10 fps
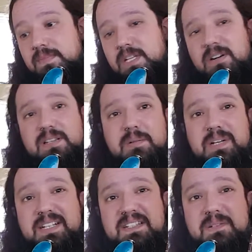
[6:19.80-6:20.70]
Currently
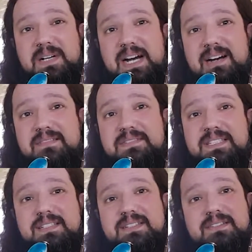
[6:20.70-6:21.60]
what I still have
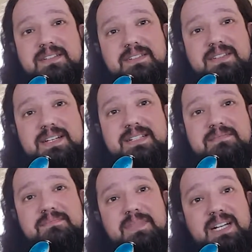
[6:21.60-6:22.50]
is this
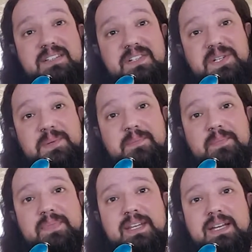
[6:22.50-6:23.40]
thing, the S2,
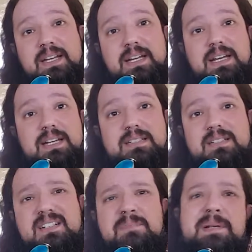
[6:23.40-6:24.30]
and
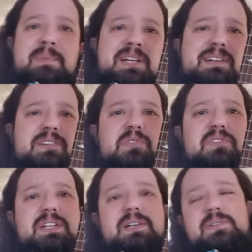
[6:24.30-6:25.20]
I might make other
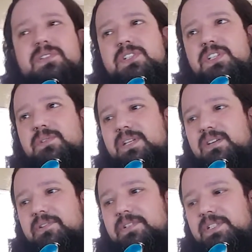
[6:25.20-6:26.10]
videos to show the
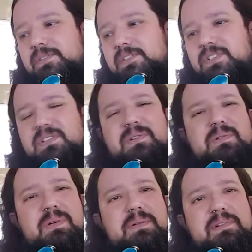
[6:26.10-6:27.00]
other two just to do a
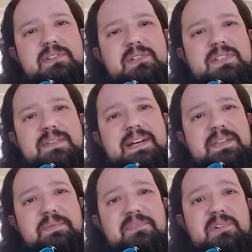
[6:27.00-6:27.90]
quick review because I've
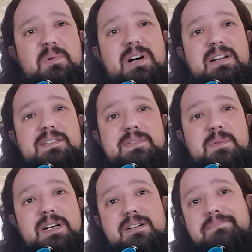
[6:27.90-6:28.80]
had them for a while as
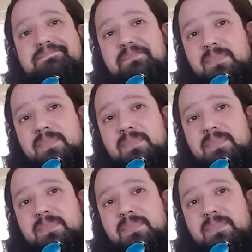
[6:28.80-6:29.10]
well.